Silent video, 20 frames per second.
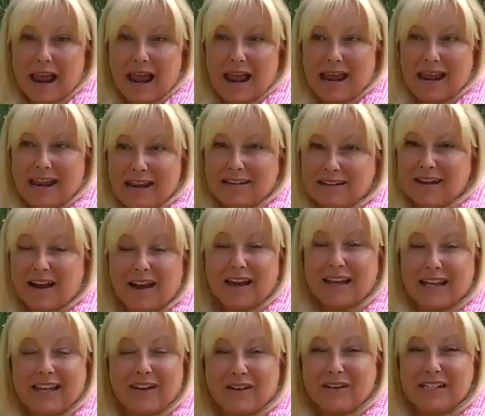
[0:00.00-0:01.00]
and I
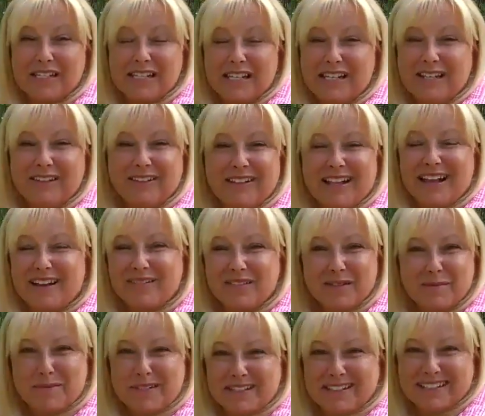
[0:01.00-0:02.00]
guarantee you'll have
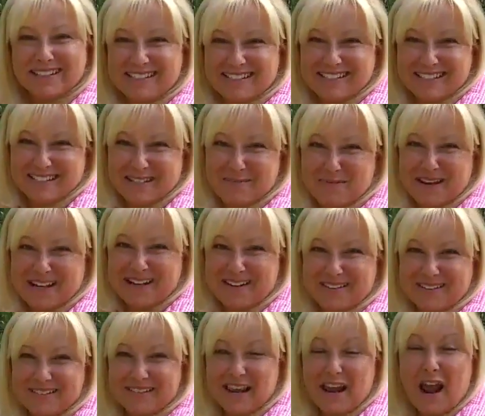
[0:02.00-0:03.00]
some delicious
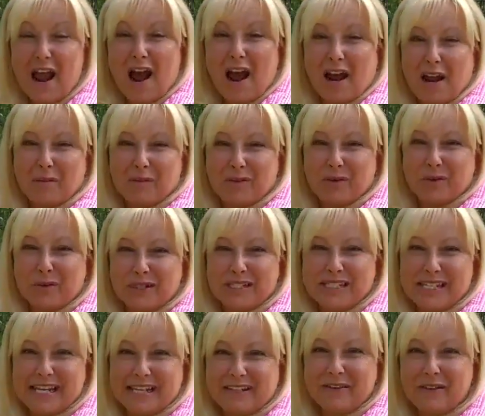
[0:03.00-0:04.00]
tomatoes. I'm Laura
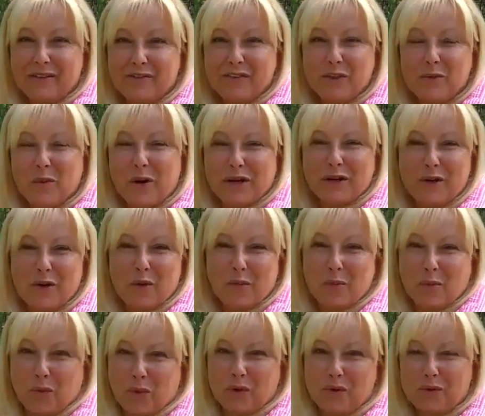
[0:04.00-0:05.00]
Taylor. If you want to know
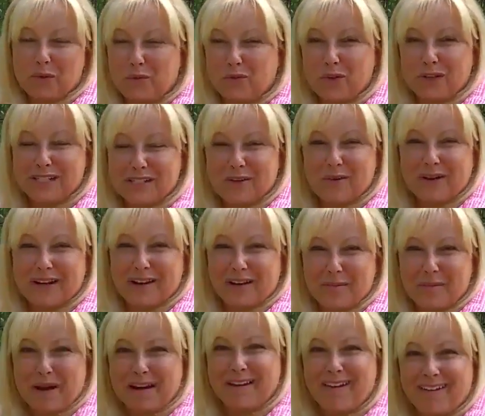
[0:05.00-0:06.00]
more of what's going on
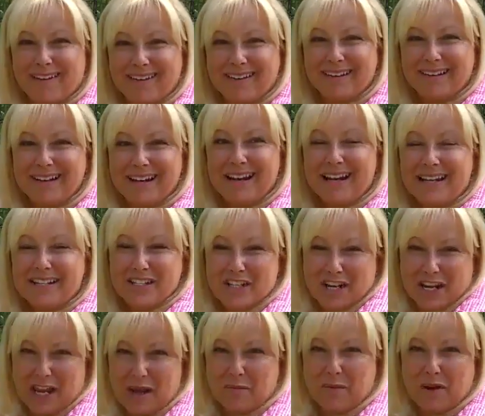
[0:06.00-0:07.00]
in my garden,
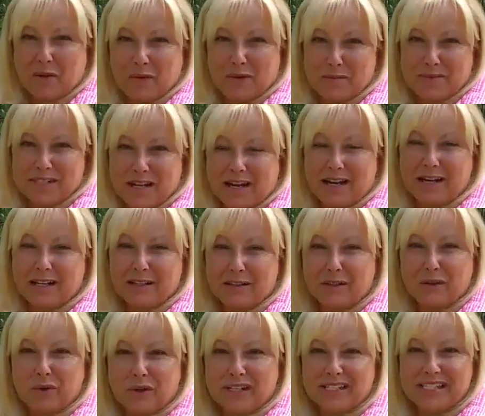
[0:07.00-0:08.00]
check out my website at
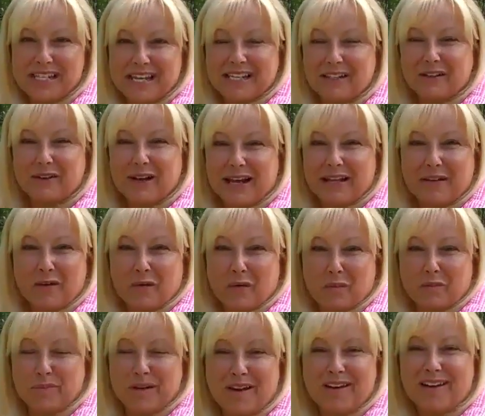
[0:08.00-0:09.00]

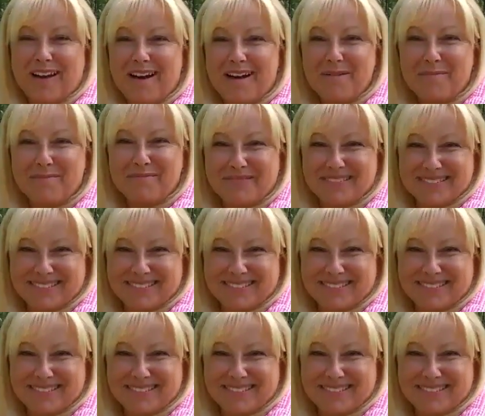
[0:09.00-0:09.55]
laurataylorathome.com.